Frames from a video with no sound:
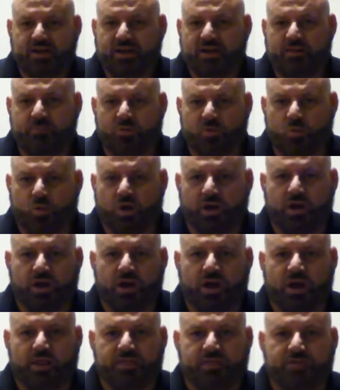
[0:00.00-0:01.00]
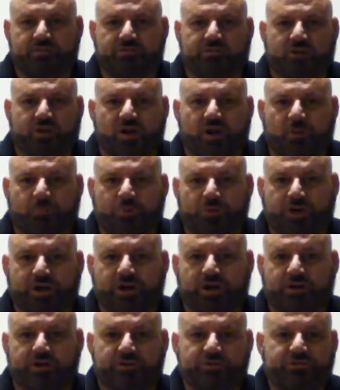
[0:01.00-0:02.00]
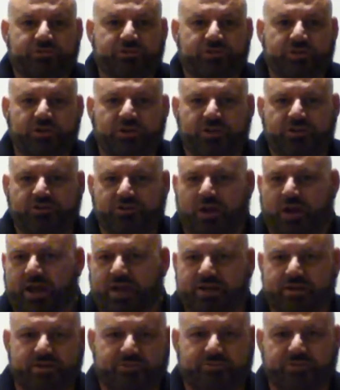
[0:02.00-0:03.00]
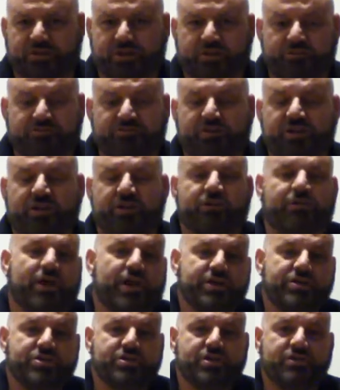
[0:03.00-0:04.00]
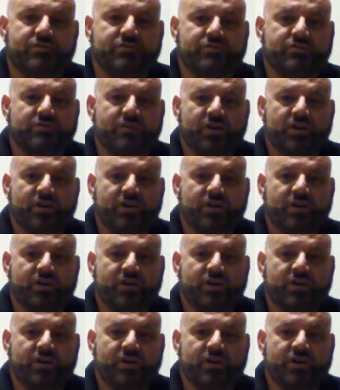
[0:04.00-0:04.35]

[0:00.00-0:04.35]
I've been working on this for a couple years, trying different configurations.